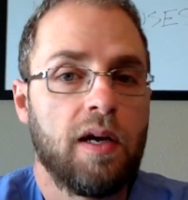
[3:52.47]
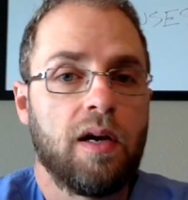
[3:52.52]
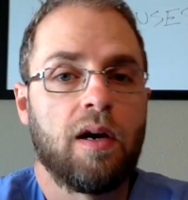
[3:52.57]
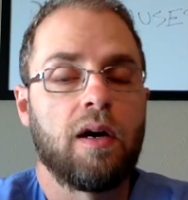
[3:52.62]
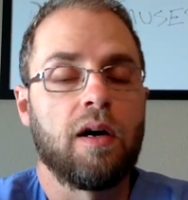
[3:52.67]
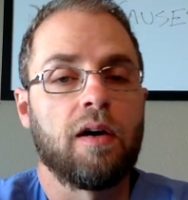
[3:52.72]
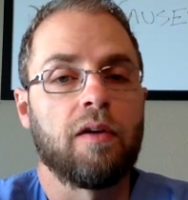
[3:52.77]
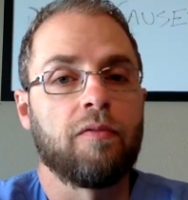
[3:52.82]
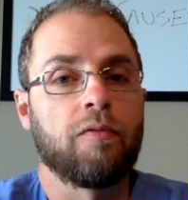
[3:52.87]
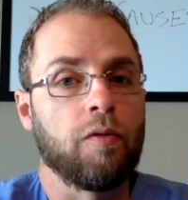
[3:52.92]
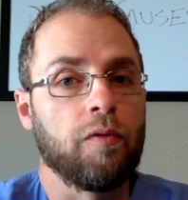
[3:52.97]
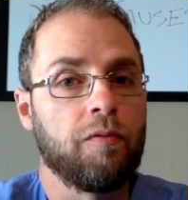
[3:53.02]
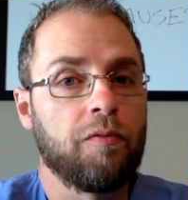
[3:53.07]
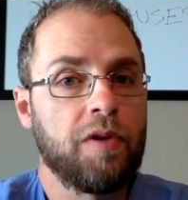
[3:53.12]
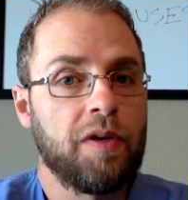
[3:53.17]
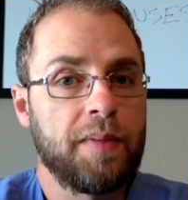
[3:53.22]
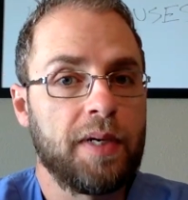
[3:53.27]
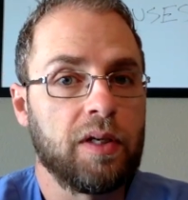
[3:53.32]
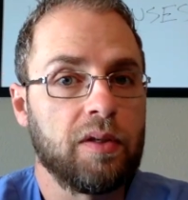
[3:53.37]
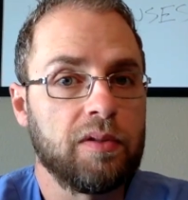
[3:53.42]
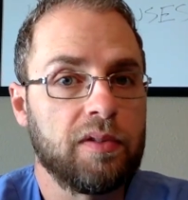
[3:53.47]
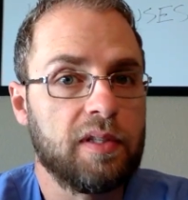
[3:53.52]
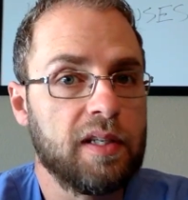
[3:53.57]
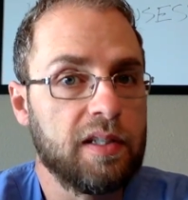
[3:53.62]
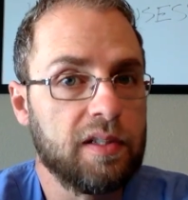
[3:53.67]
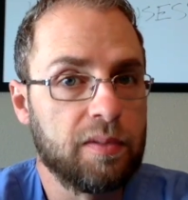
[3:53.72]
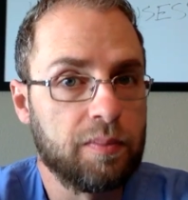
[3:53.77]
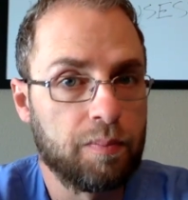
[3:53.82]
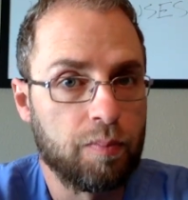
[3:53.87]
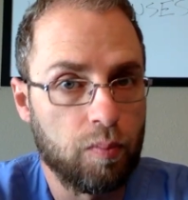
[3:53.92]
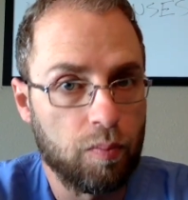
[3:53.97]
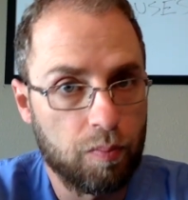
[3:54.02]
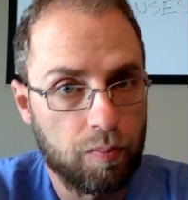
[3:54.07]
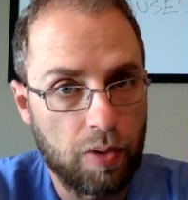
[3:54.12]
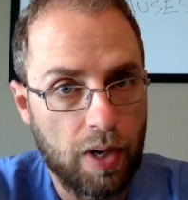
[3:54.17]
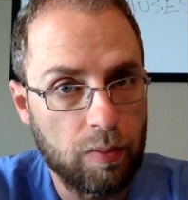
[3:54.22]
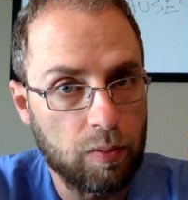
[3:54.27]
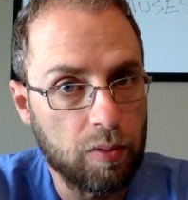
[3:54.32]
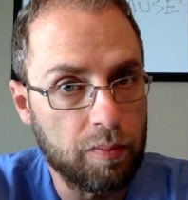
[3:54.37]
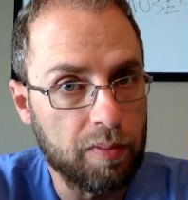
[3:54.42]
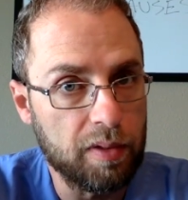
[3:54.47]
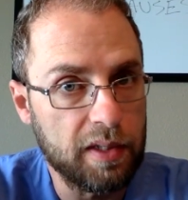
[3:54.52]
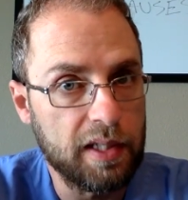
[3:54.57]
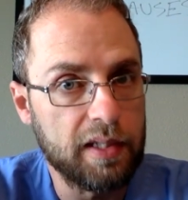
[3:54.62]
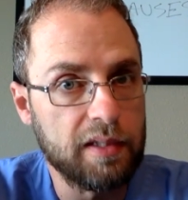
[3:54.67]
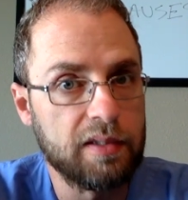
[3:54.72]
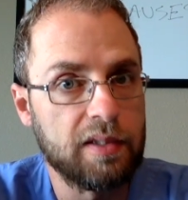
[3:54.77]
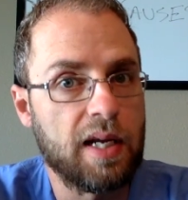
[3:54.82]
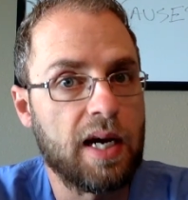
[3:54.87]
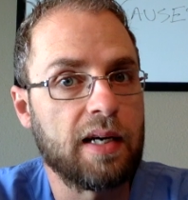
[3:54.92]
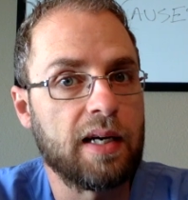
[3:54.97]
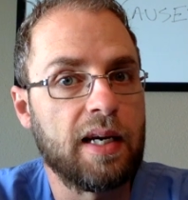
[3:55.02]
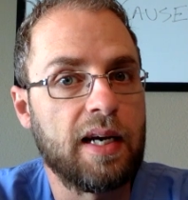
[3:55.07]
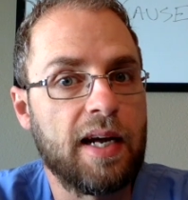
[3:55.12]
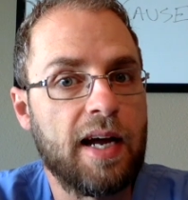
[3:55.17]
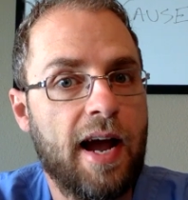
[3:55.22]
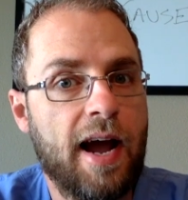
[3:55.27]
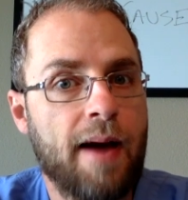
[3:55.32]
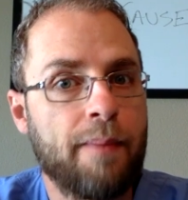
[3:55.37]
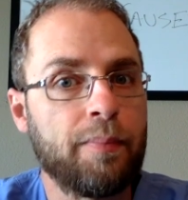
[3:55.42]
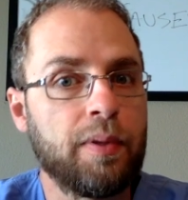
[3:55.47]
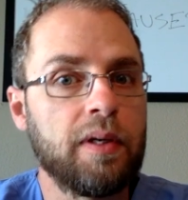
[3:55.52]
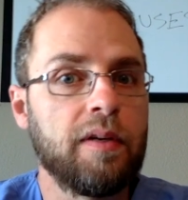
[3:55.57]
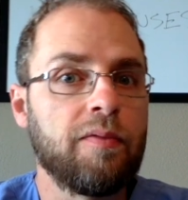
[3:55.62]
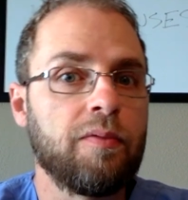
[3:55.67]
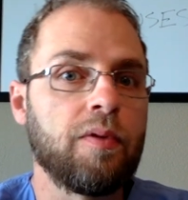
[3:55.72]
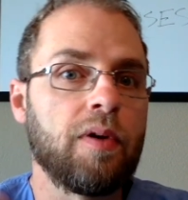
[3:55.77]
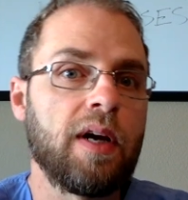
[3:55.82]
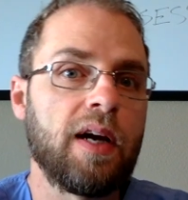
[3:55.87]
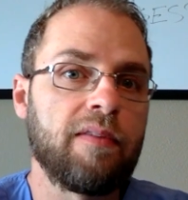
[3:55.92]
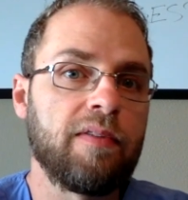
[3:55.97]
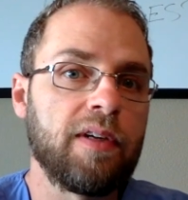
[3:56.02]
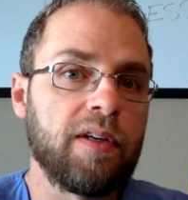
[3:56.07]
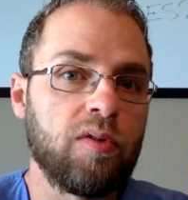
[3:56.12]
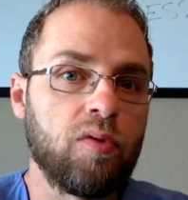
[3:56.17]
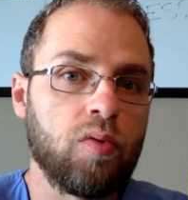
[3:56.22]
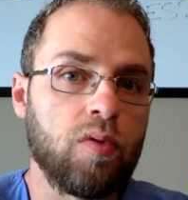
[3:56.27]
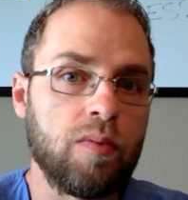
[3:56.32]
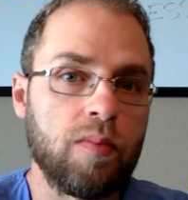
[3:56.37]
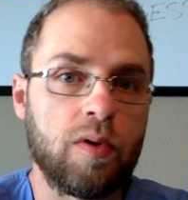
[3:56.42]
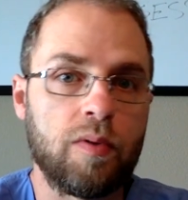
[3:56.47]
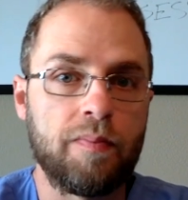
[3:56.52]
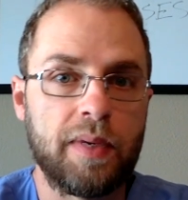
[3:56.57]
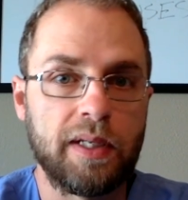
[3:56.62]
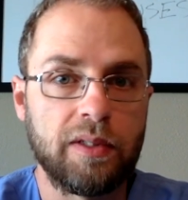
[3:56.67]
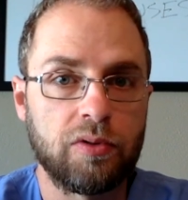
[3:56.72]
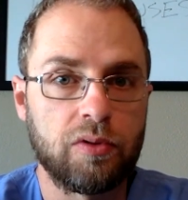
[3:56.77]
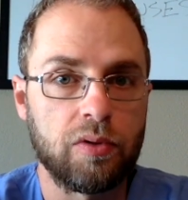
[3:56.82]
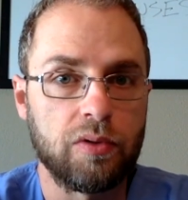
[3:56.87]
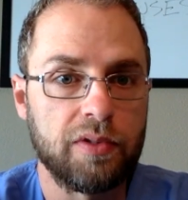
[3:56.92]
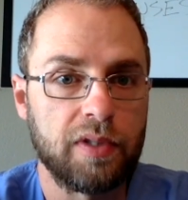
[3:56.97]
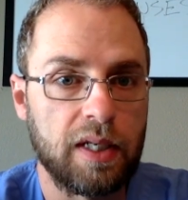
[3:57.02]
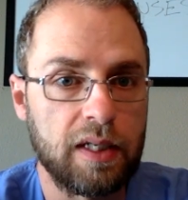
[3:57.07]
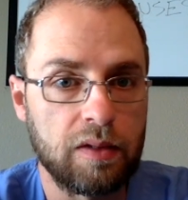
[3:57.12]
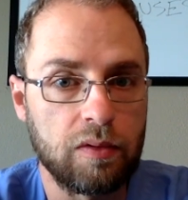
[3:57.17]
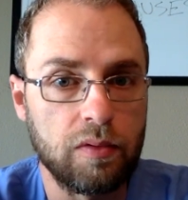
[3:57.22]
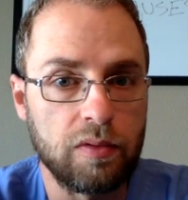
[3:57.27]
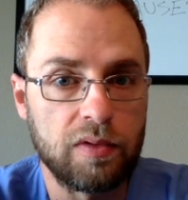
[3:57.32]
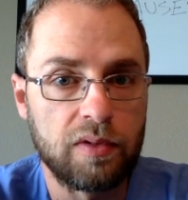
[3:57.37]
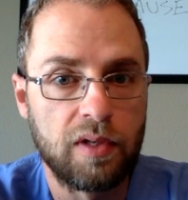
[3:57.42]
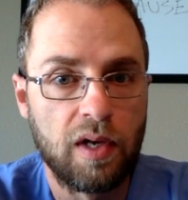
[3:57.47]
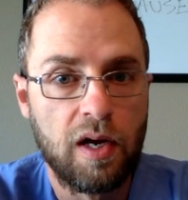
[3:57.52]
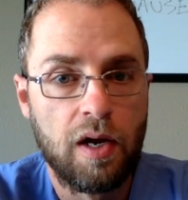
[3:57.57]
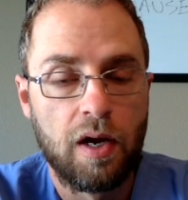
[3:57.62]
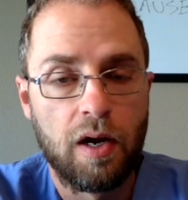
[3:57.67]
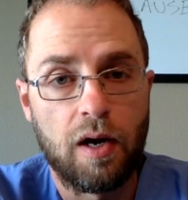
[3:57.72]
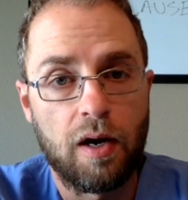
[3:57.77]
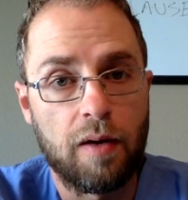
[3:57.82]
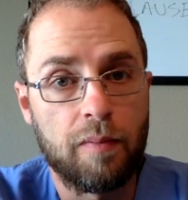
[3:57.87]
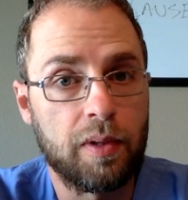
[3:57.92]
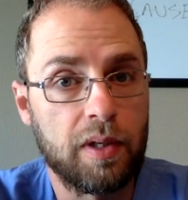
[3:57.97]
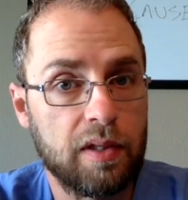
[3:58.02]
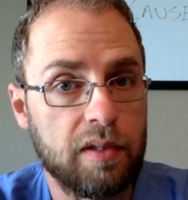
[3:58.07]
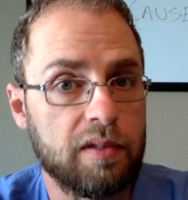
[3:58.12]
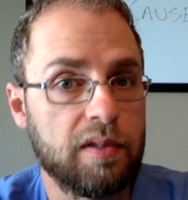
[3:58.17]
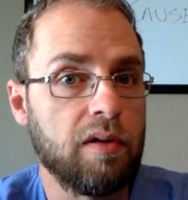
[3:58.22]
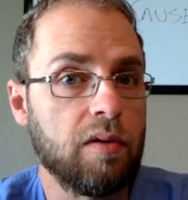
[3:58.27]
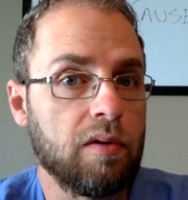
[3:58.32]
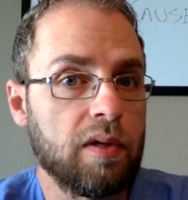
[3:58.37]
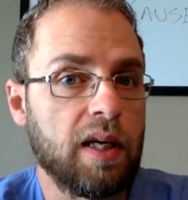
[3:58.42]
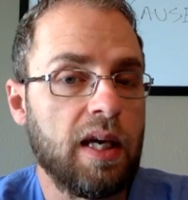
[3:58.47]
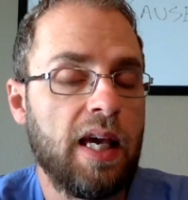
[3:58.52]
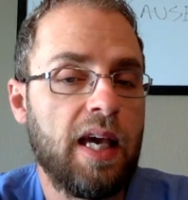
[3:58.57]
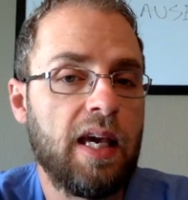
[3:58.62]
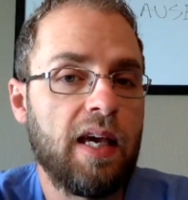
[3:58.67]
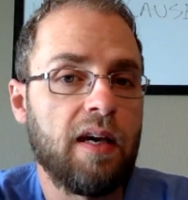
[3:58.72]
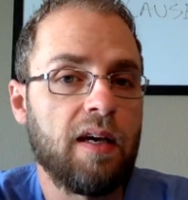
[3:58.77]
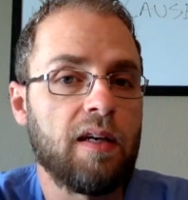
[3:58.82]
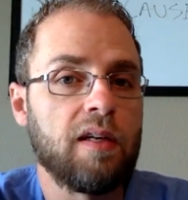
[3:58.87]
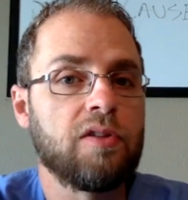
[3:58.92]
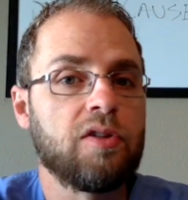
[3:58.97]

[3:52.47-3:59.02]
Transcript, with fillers: Uh, for females, this probably is not going to happen if you're having normal menstrual cycles, um, but it still can.